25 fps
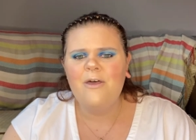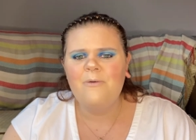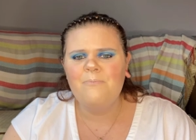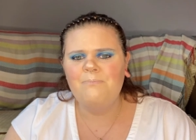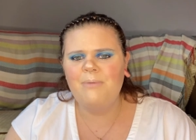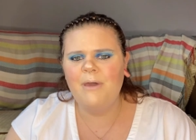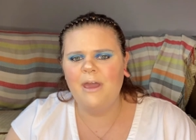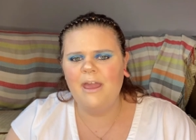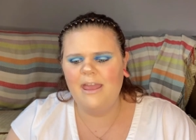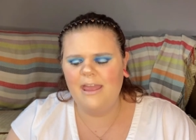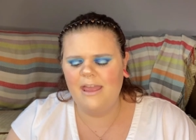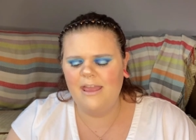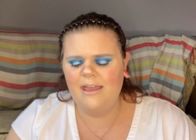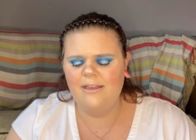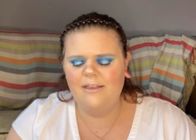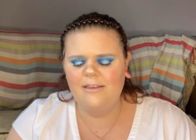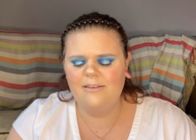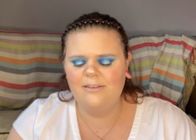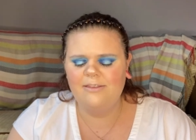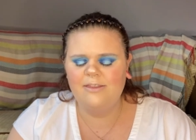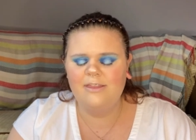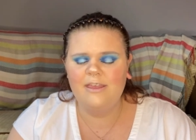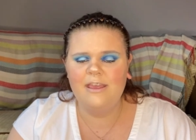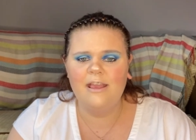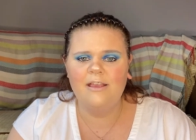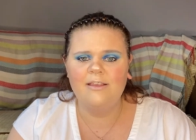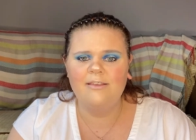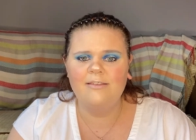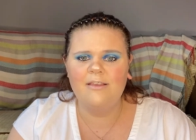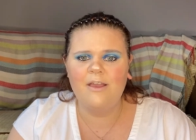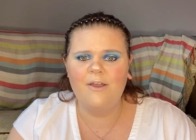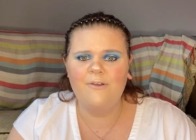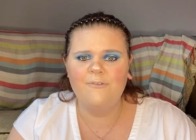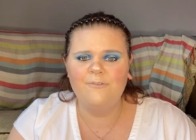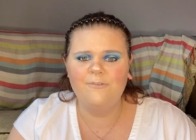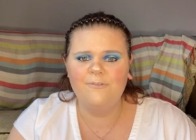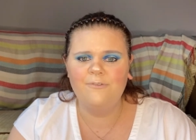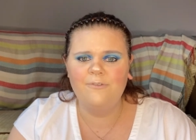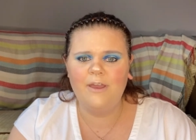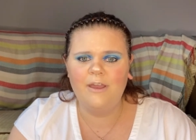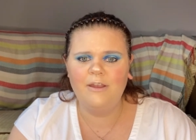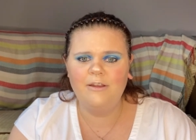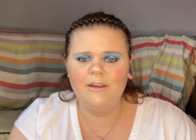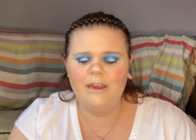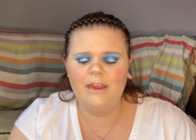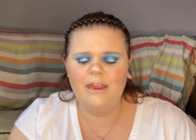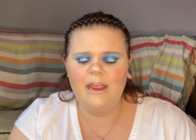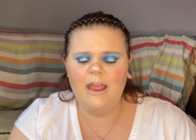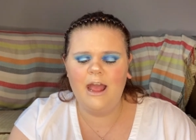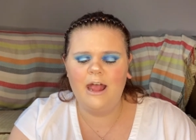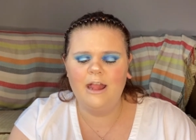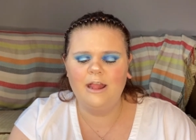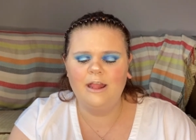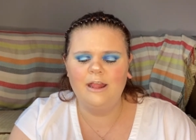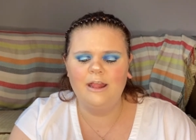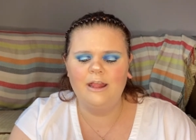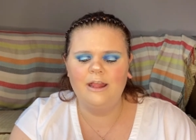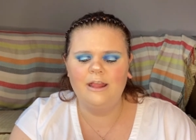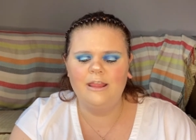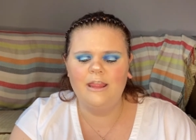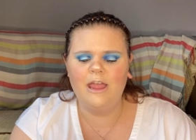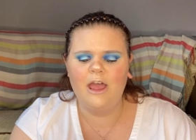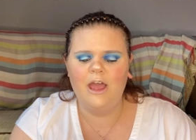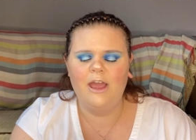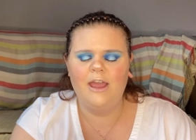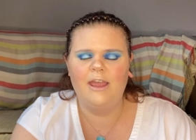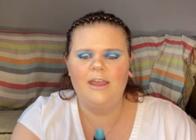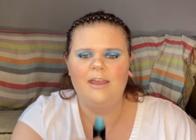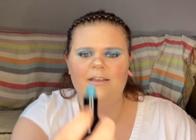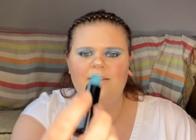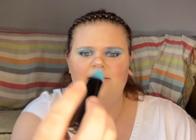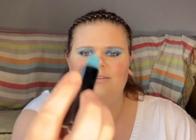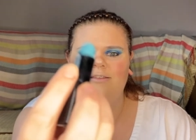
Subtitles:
but it is this very nice